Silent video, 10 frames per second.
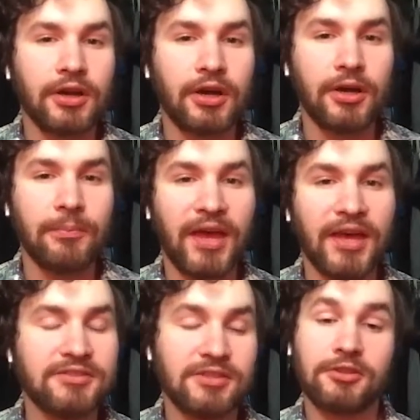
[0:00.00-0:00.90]
um,
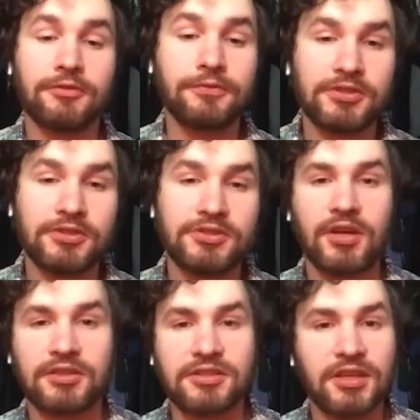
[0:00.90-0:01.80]
as like their first
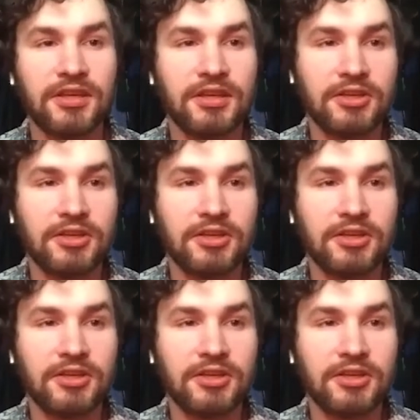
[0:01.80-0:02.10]
song to get an